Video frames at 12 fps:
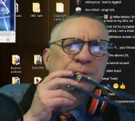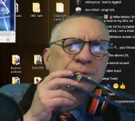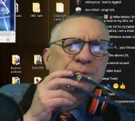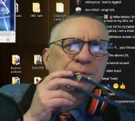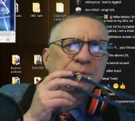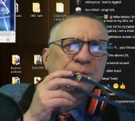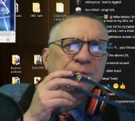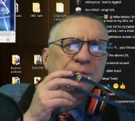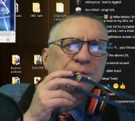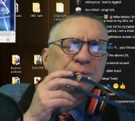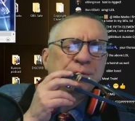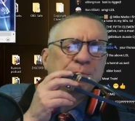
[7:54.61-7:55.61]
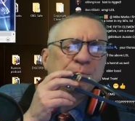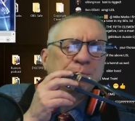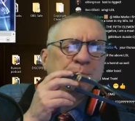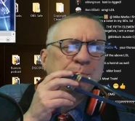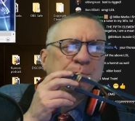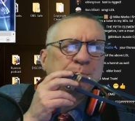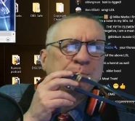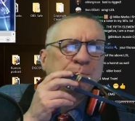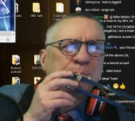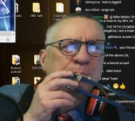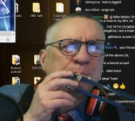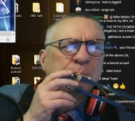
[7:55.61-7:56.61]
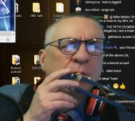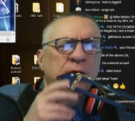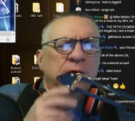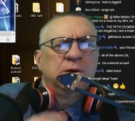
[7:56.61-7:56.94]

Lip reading: (silence)